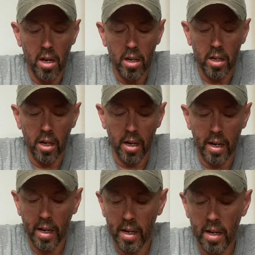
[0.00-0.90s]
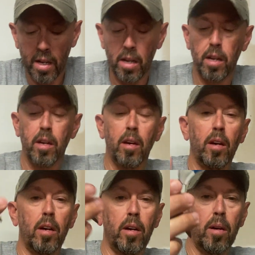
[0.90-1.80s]
cutting
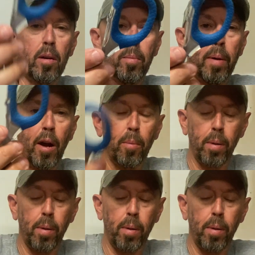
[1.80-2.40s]
pair of